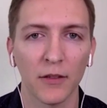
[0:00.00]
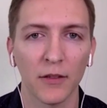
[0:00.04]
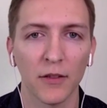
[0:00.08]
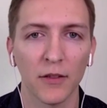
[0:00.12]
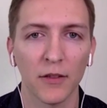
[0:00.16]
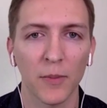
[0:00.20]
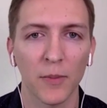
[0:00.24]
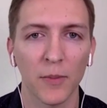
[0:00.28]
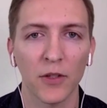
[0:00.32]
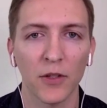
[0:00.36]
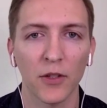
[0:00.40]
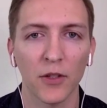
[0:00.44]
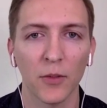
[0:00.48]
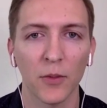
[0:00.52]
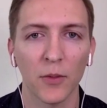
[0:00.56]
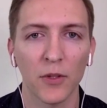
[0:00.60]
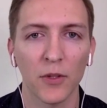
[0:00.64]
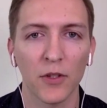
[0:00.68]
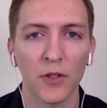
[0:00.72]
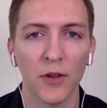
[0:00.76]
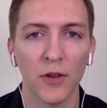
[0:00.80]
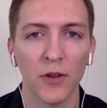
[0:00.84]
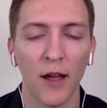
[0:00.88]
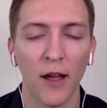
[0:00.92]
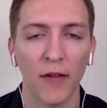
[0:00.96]
especially
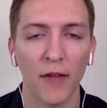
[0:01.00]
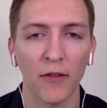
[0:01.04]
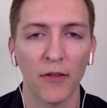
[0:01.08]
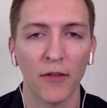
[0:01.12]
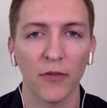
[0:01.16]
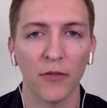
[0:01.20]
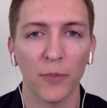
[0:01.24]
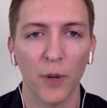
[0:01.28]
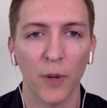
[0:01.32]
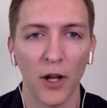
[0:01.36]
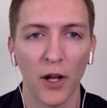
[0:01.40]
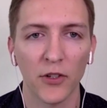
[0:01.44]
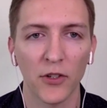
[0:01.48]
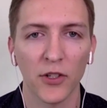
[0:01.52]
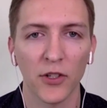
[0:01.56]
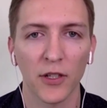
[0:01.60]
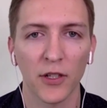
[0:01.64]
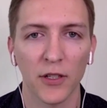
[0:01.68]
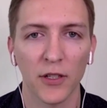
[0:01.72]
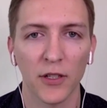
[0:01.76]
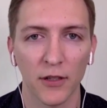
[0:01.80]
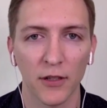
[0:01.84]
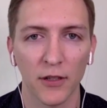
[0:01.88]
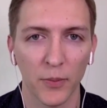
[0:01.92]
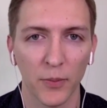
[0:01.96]
once you have enough
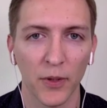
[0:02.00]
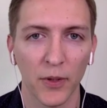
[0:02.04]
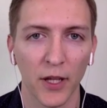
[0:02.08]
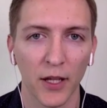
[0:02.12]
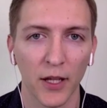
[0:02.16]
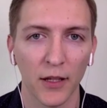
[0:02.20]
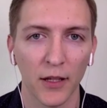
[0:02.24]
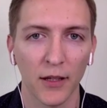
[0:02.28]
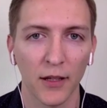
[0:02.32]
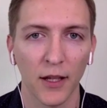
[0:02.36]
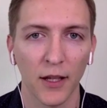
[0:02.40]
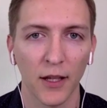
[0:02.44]
projects on your plate.